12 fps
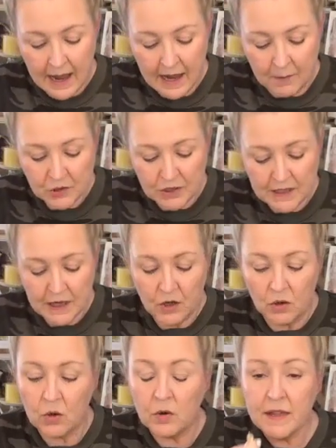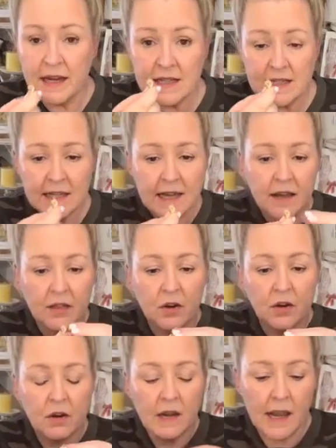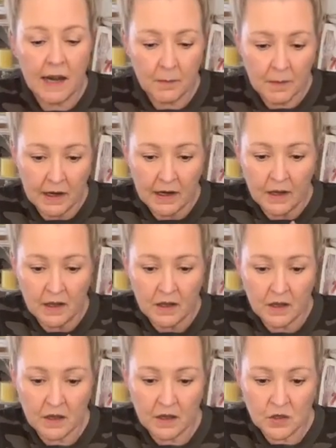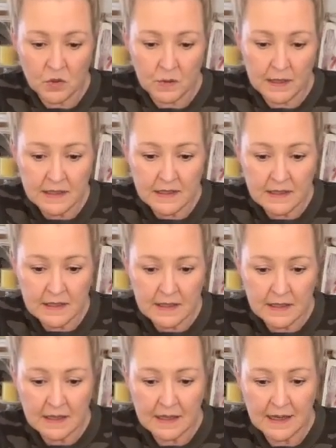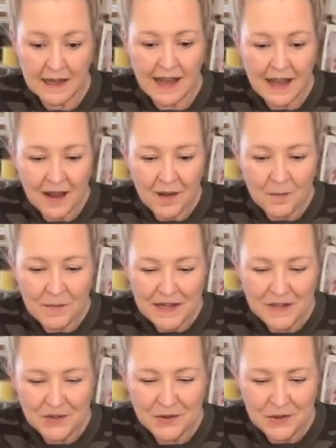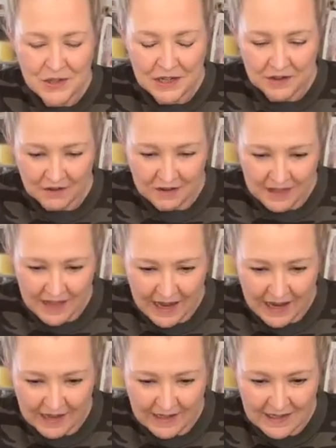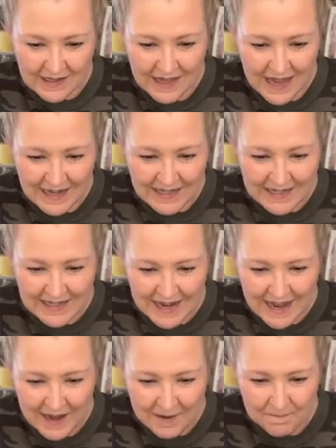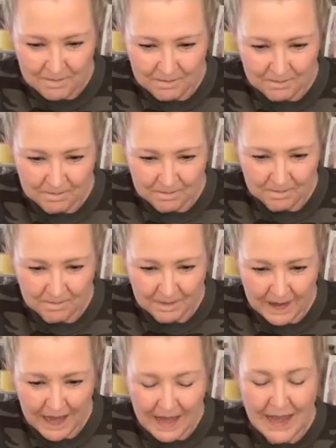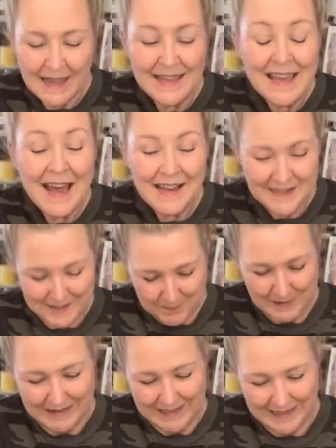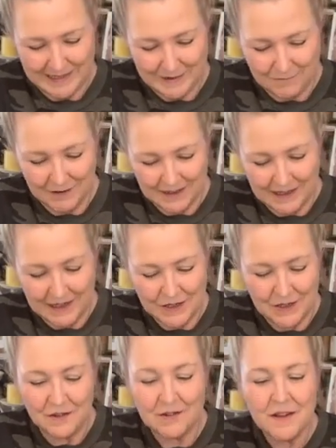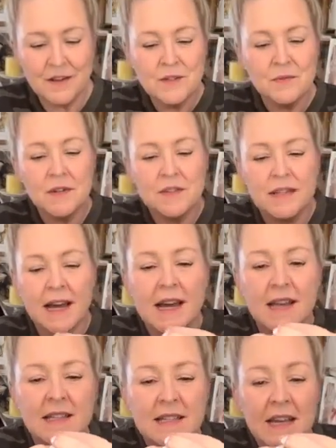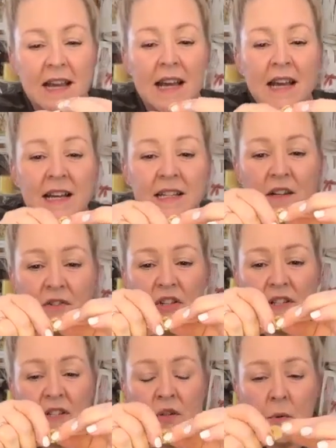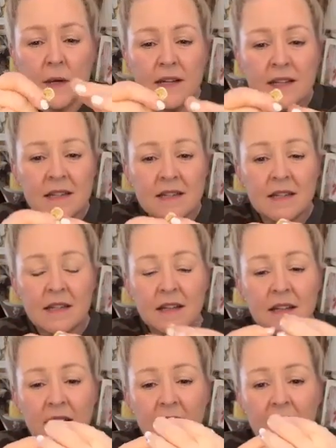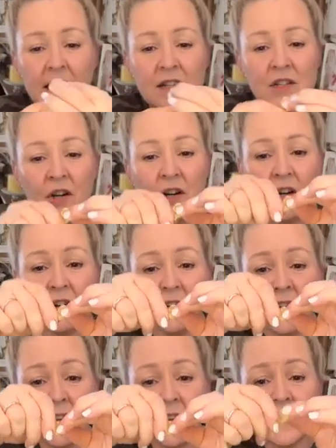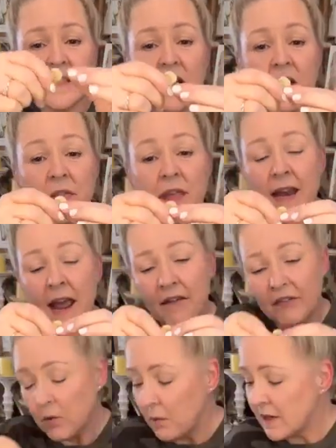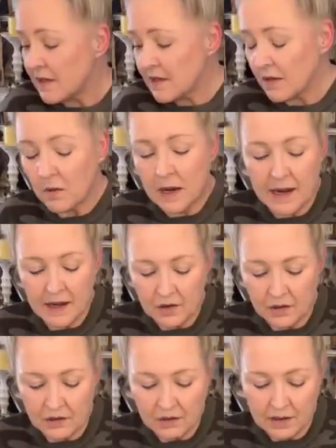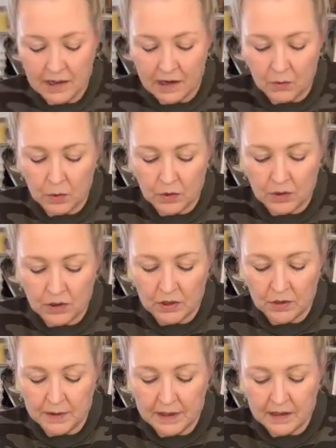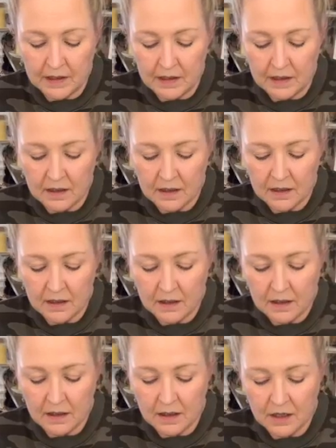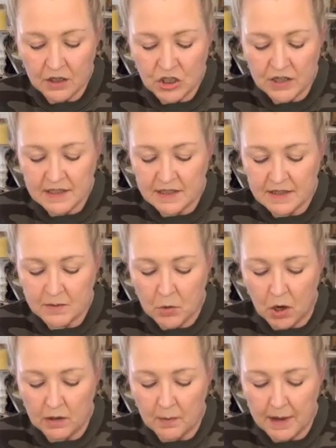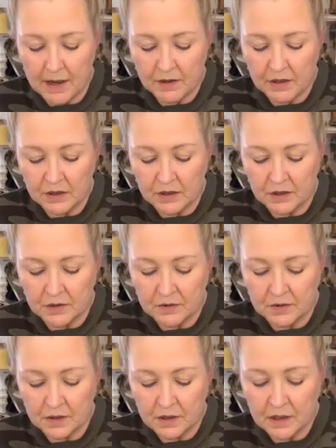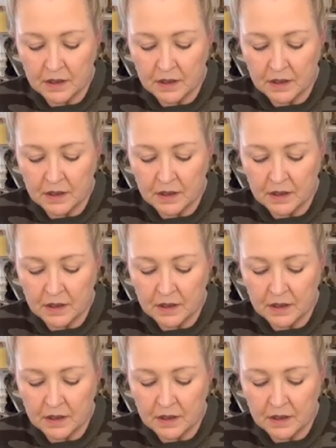And I'm just gonna hold that together and I'm gonna twist. Me too, Cheryl, thanks. Thanks, Deb. Yes, Melissa, we're gonna do those rosettes. So just twist and turn, that's all. And then every once in a while, I will glue it, just a small amount of glue.